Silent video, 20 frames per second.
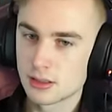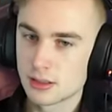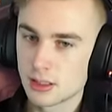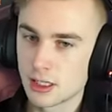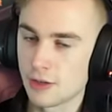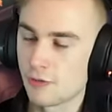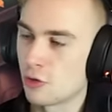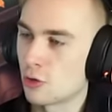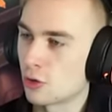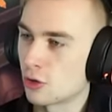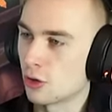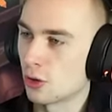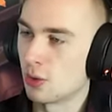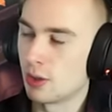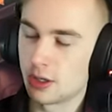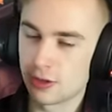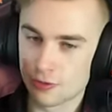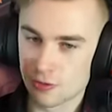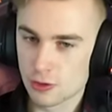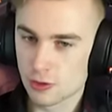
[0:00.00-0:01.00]
If you're
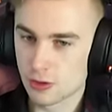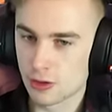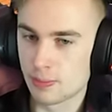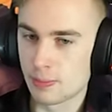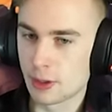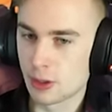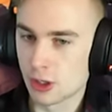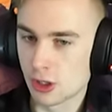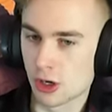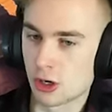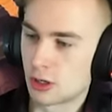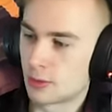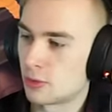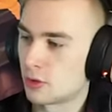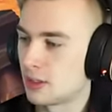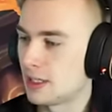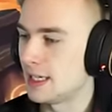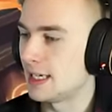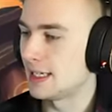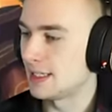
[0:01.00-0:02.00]
going for Buried
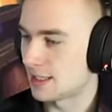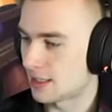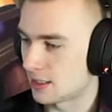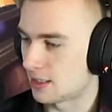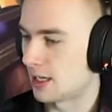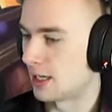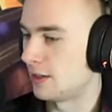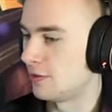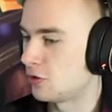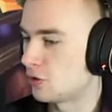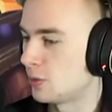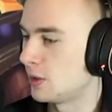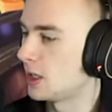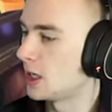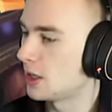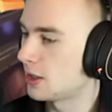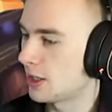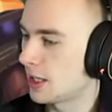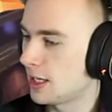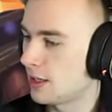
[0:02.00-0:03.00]
Armory instead of
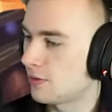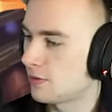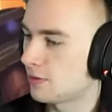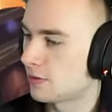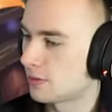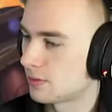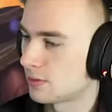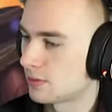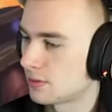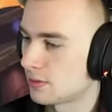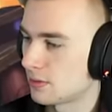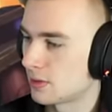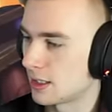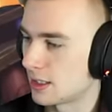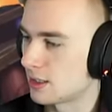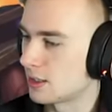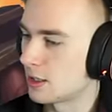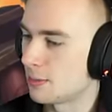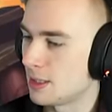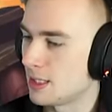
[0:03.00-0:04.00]
Swinging Glaive,
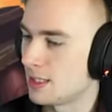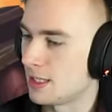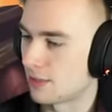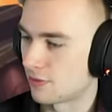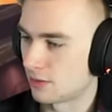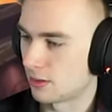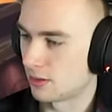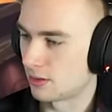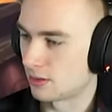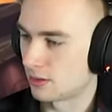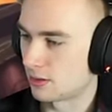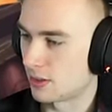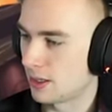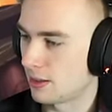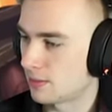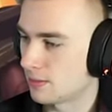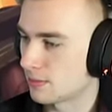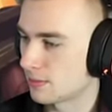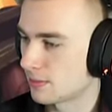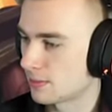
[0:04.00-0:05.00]
like it's going to be different, right?